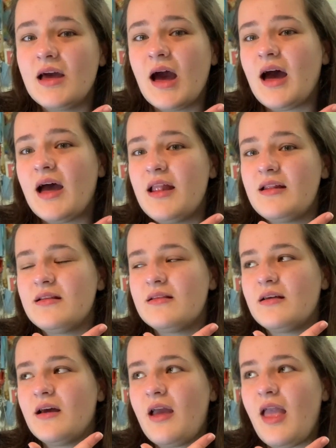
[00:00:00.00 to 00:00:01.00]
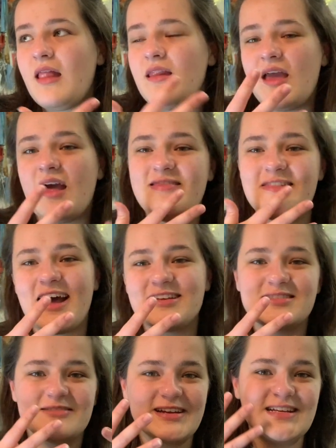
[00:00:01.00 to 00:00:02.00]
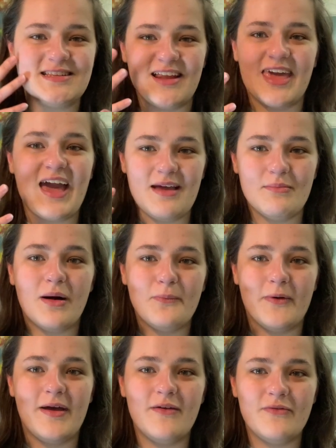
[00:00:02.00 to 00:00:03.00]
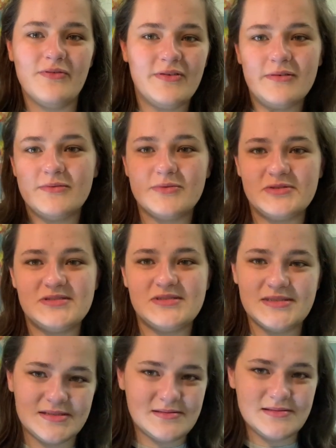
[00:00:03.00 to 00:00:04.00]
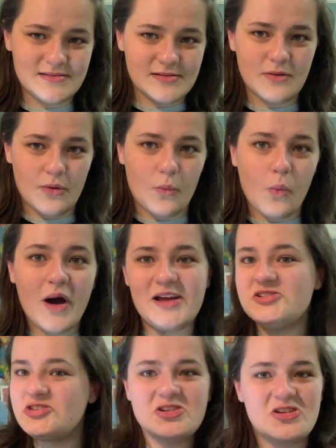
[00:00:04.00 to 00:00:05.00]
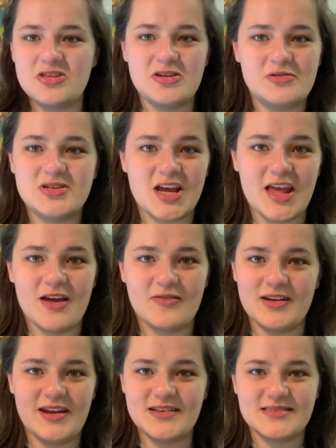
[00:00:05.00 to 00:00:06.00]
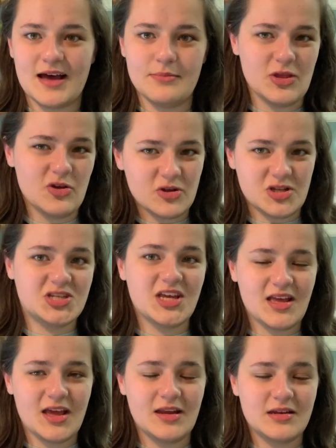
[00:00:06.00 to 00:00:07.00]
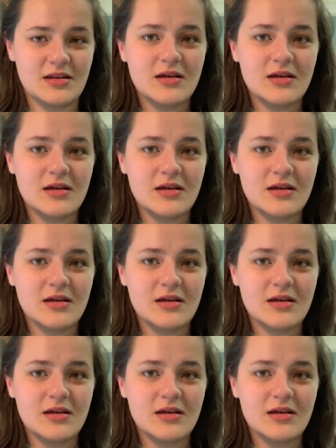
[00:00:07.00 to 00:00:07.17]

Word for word: And in the end, that's the reason I came up with was, why shouldn't you cheat on an exam that you could cheat in?